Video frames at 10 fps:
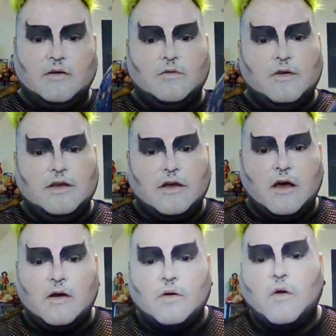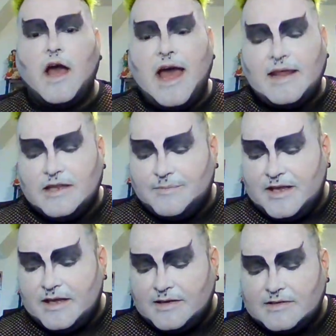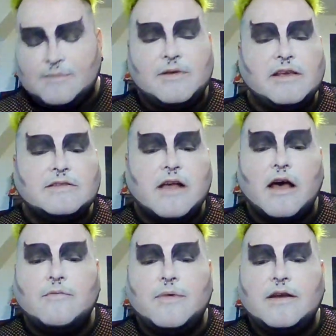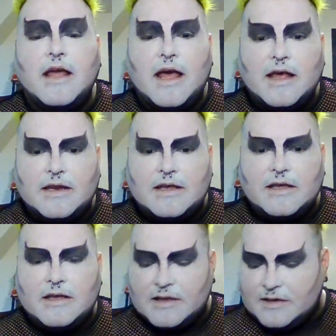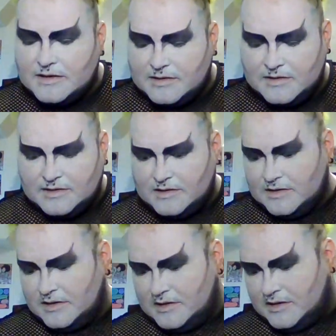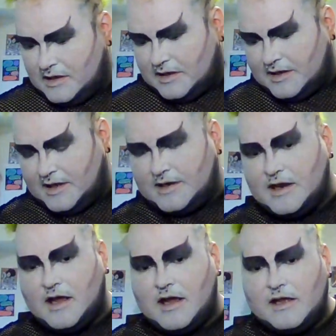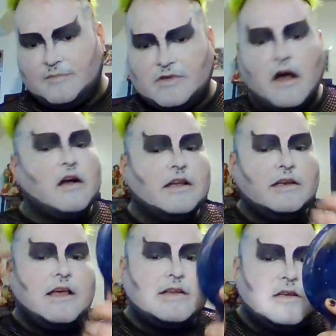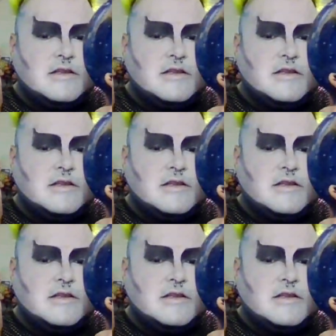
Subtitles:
we go. At the peaks have been added. And I'm talking like a